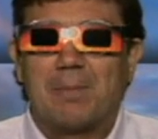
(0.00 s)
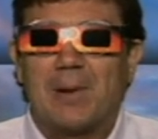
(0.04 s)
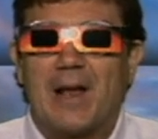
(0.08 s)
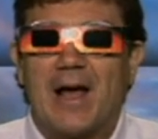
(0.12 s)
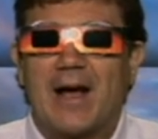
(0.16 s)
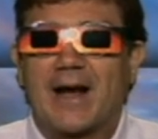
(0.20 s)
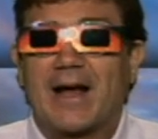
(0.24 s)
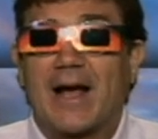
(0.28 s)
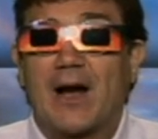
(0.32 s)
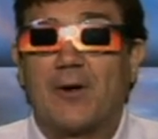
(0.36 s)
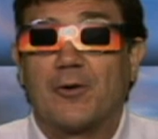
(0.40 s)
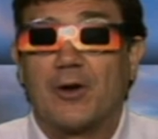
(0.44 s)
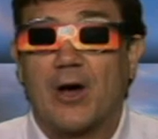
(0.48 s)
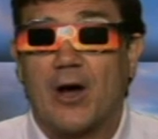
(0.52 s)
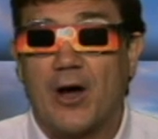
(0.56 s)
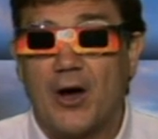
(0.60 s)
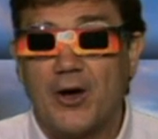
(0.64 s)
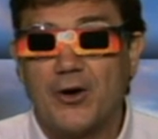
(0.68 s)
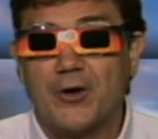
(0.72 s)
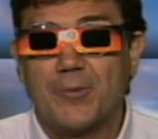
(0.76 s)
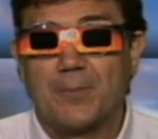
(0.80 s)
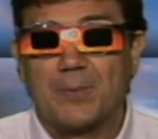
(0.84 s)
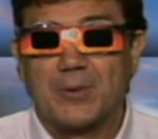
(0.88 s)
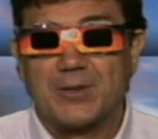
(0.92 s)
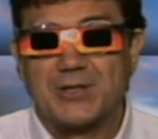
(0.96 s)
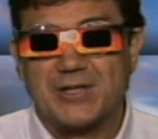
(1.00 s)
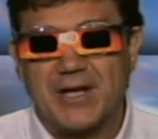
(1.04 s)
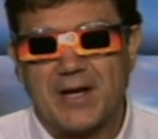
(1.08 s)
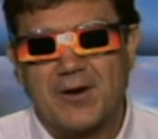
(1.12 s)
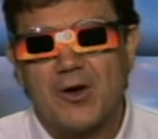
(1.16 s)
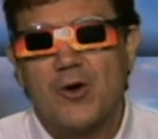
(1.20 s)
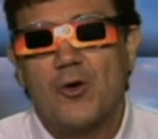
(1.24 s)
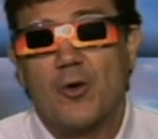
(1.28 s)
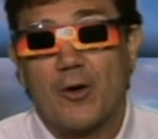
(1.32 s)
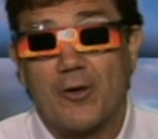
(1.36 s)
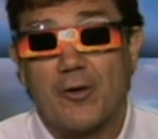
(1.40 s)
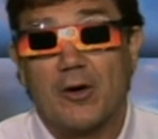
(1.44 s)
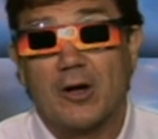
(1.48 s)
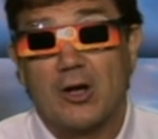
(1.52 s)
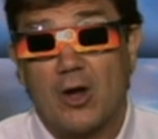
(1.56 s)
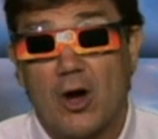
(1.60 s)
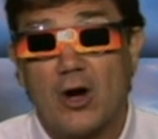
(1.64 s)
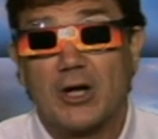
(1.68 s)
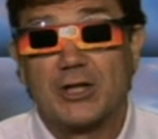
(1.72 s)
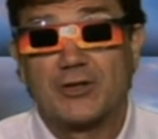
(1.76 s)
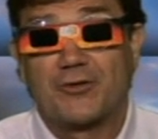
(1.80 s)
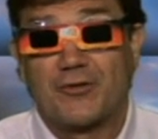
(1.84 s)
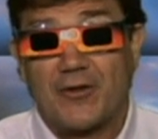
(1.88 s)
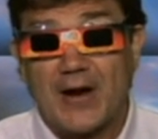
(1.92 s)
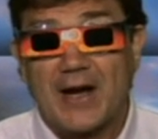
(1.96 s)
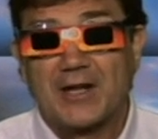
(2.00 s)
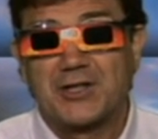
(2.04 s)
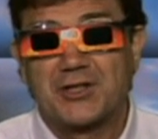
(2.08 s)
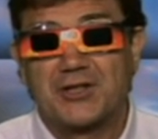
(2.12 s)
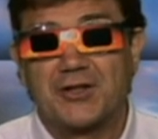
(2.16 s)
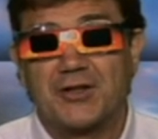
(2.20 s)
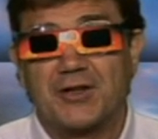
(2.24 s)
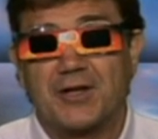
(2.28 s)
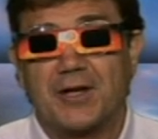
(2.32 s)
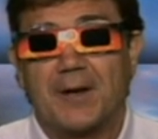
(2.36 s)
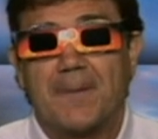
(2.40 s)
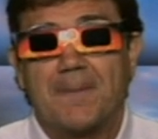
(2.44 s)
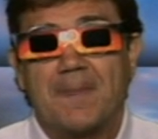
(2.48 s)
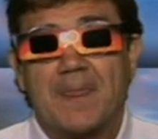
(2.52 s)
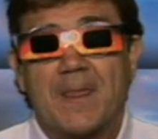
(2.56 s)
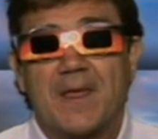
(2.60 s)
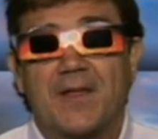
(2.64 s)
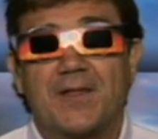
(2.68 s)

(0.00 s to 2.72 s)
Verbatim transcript: block out 100% or a large fraction of the,